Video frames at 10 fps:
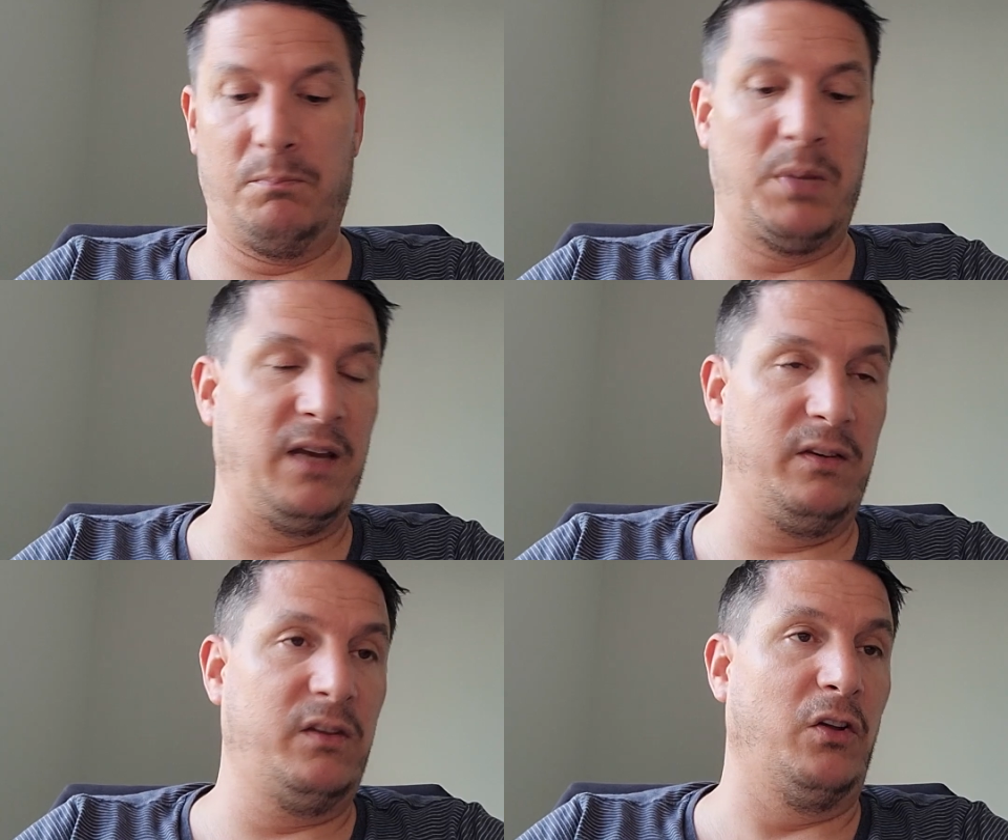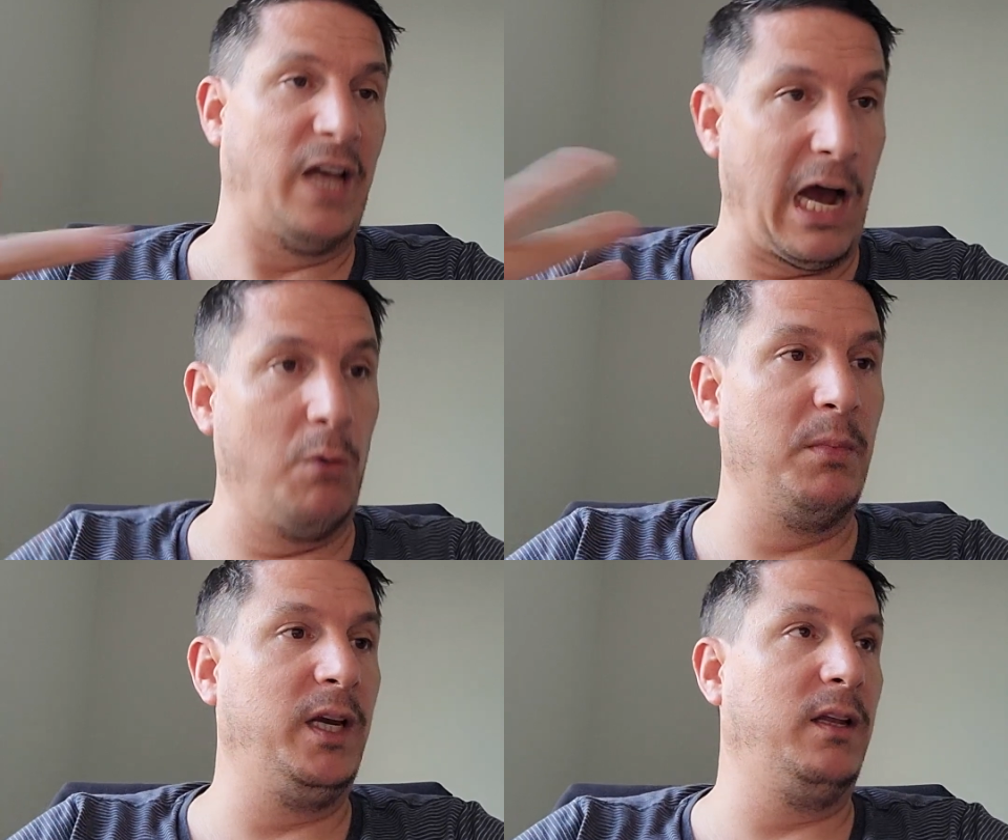Based on how
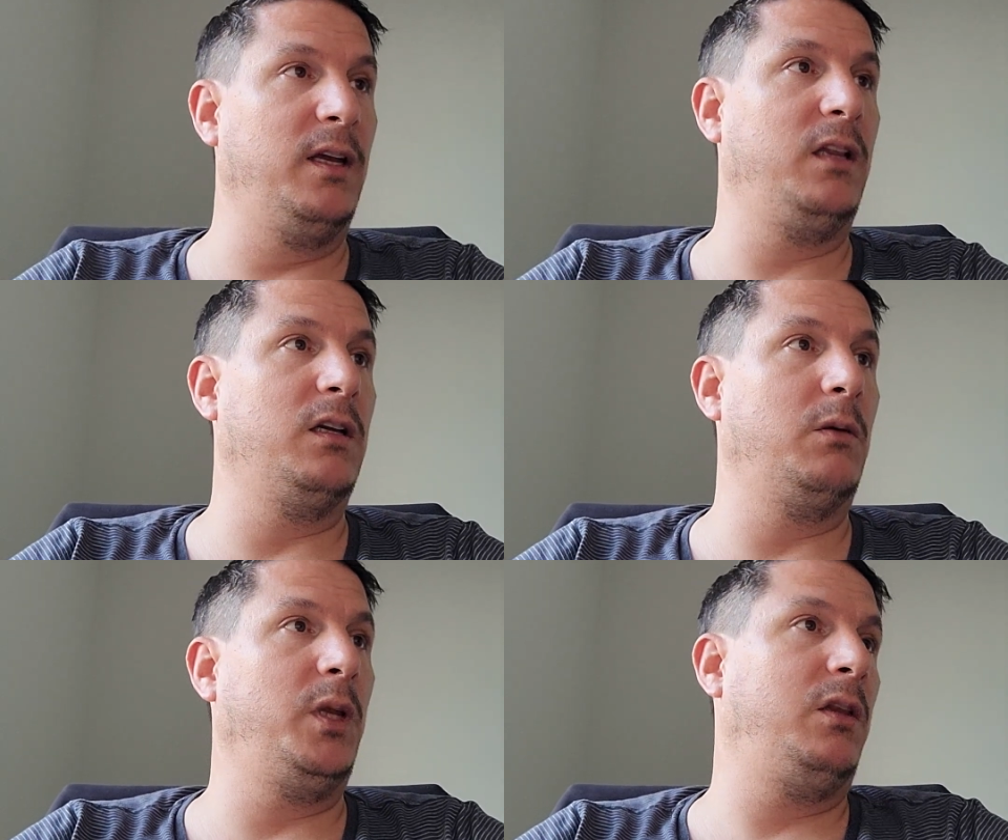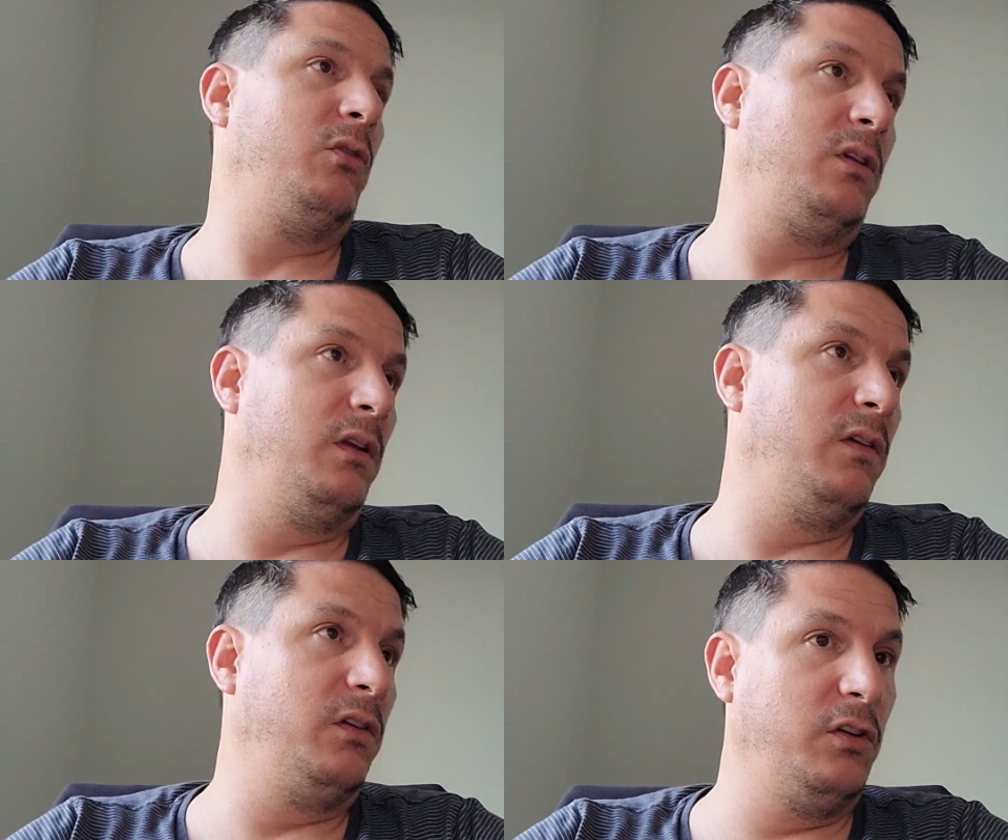many data we took the
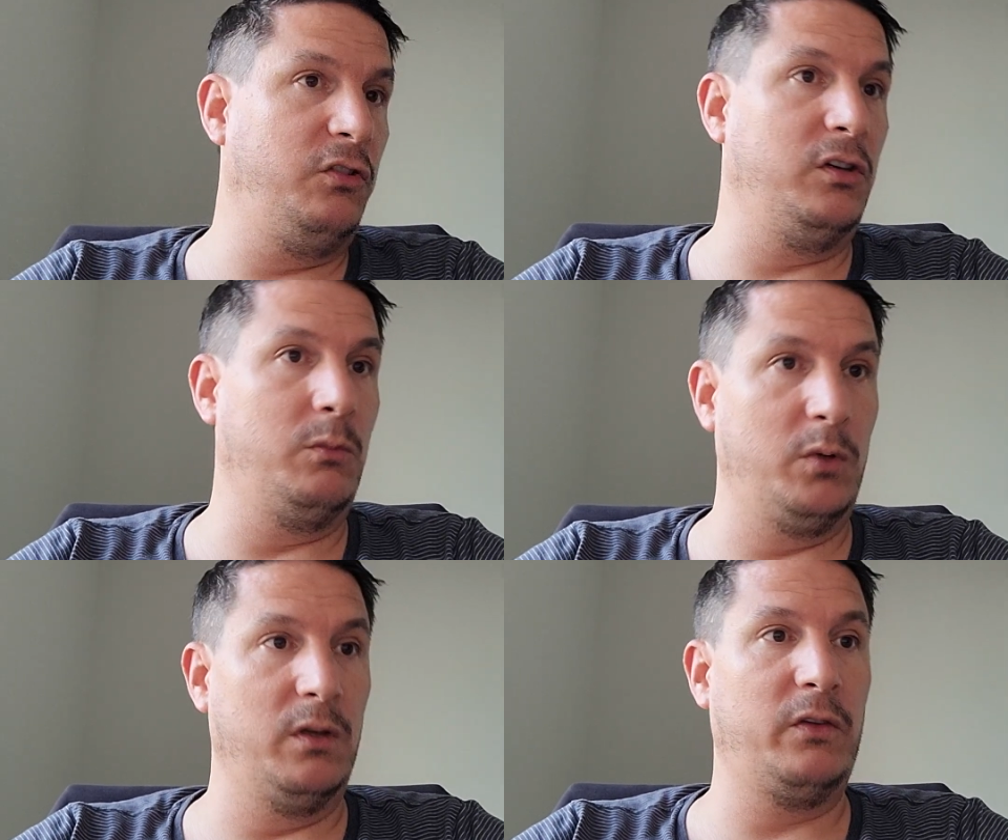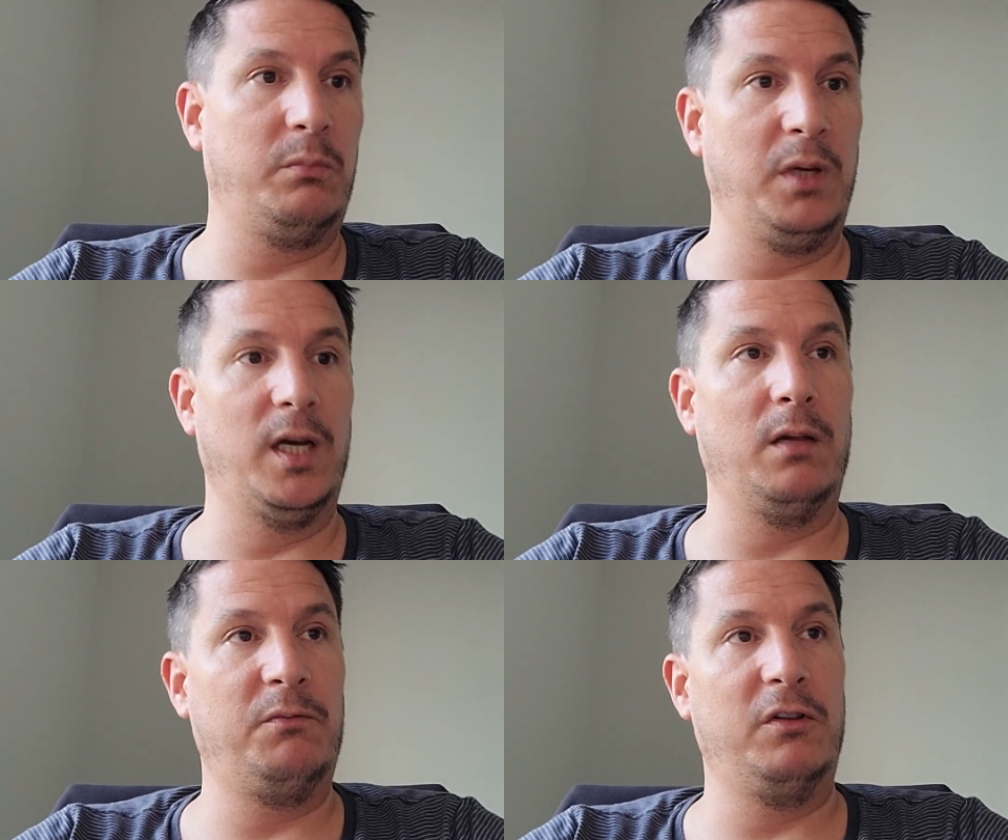decision would also be
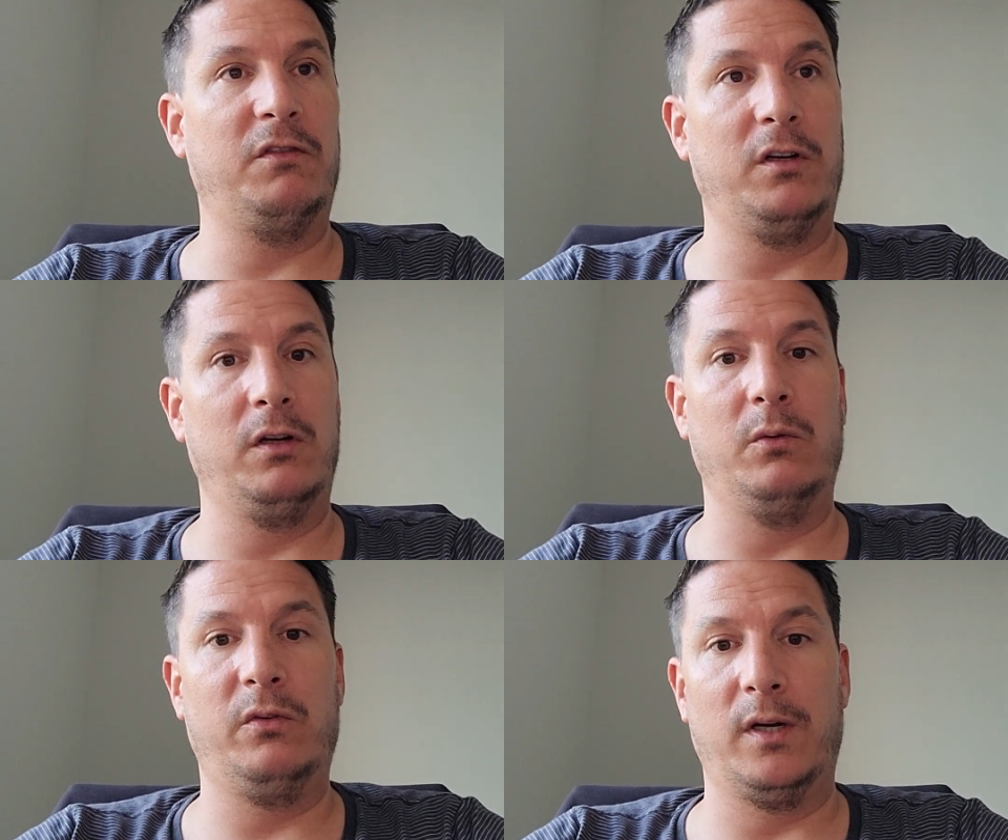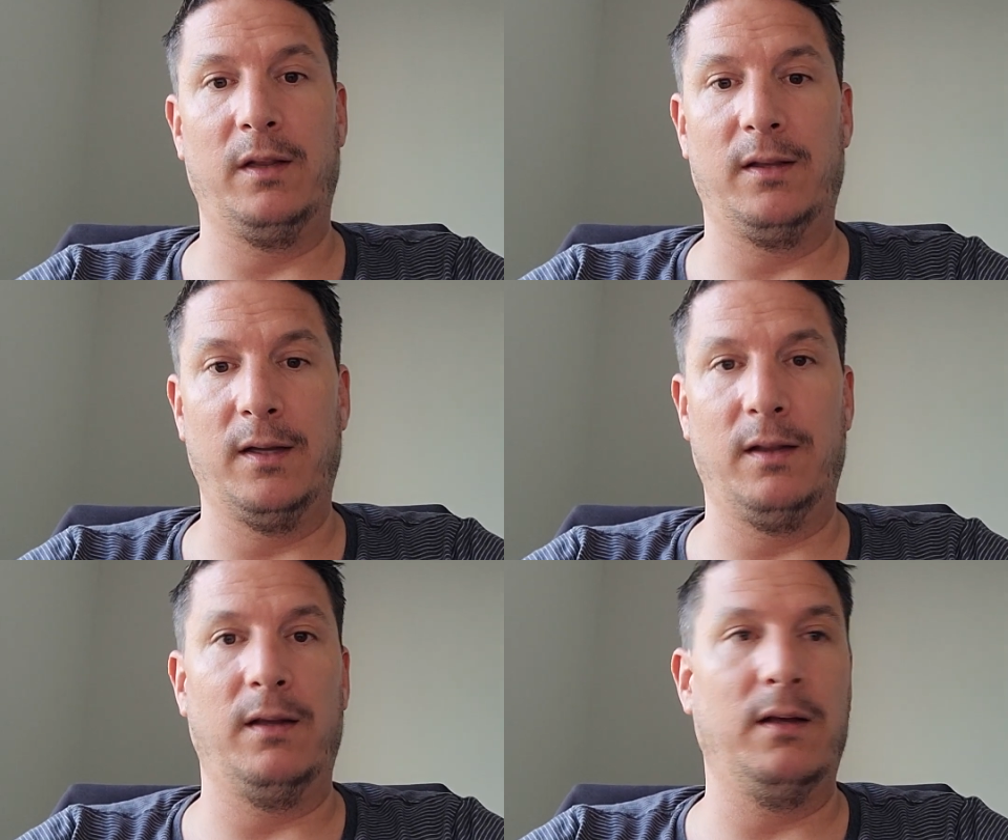helpful for the user, and
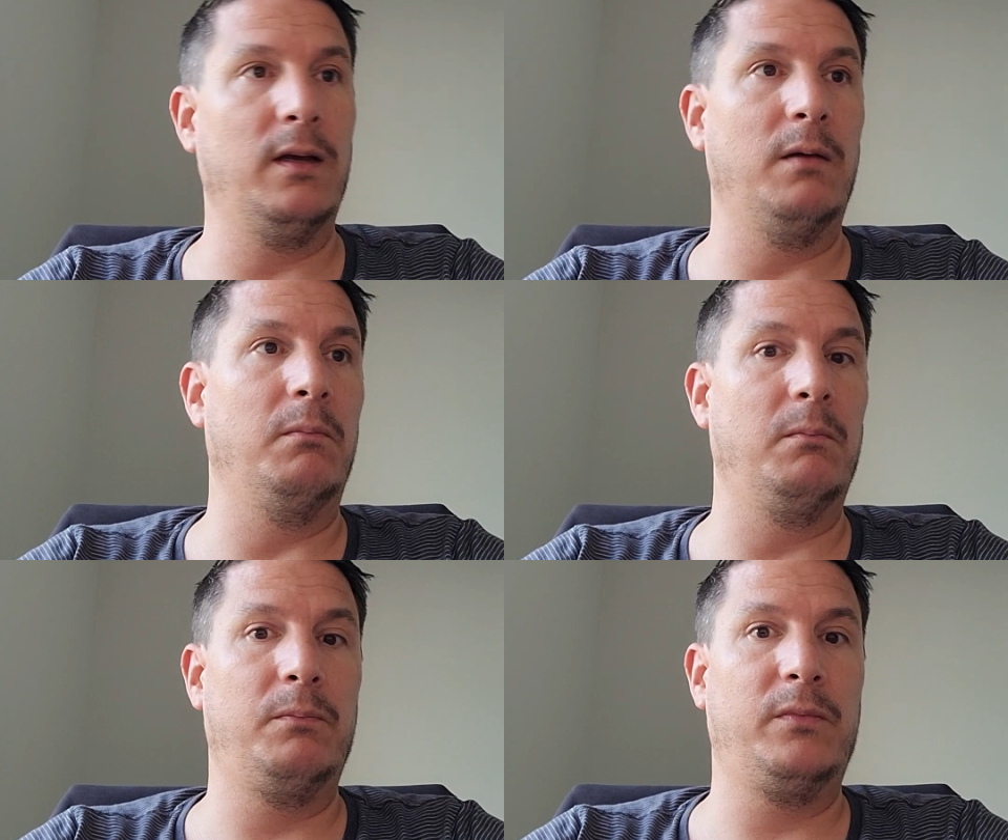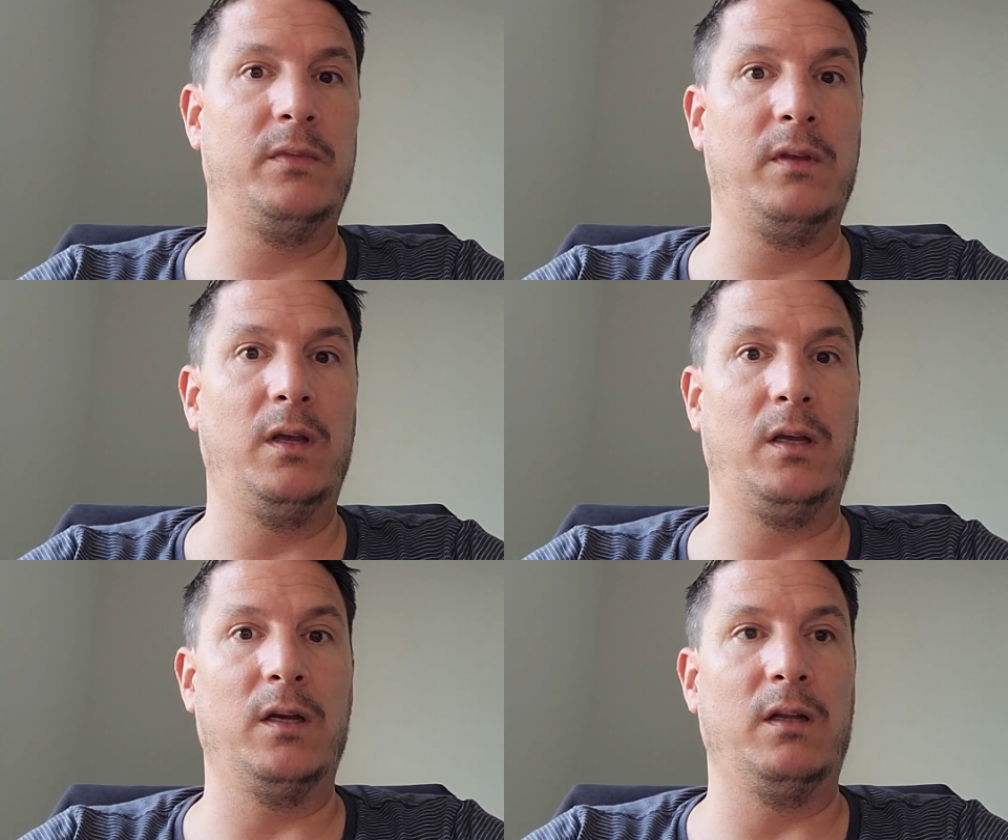then
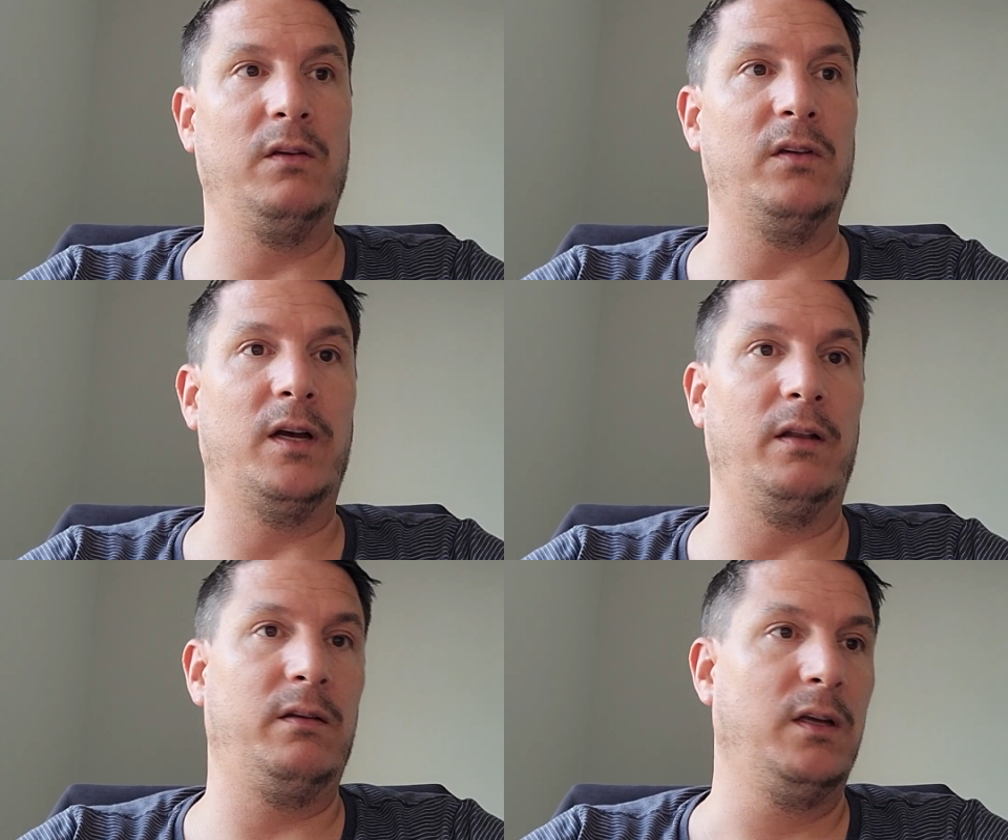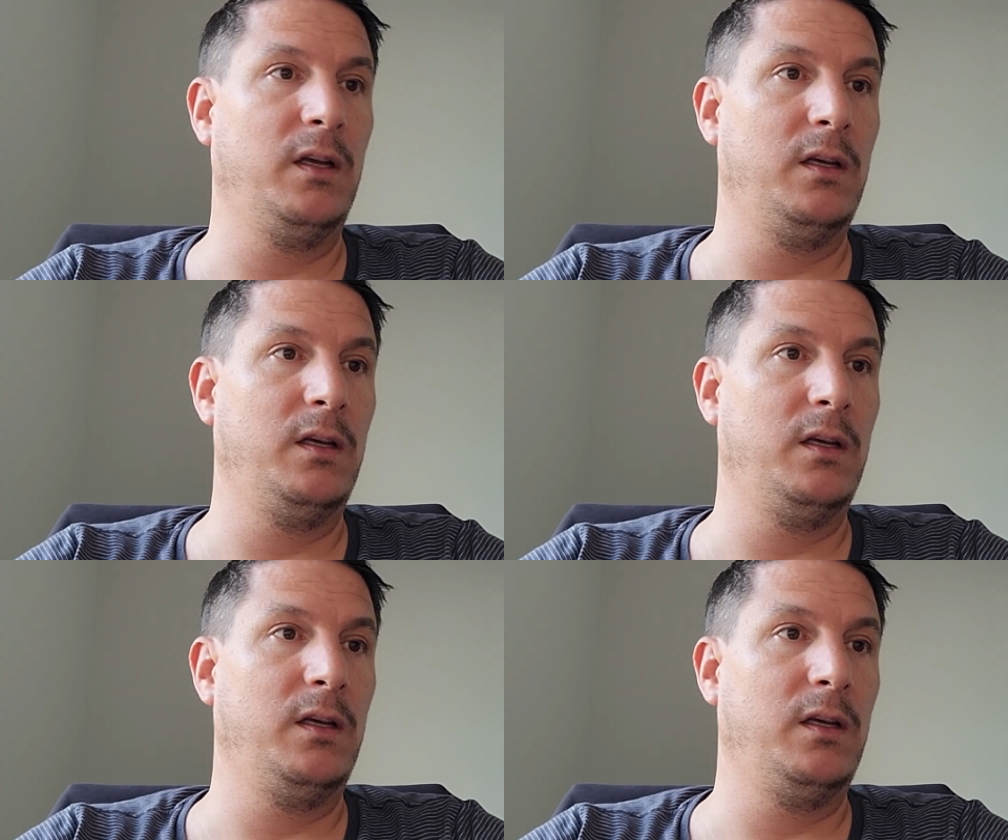he can decide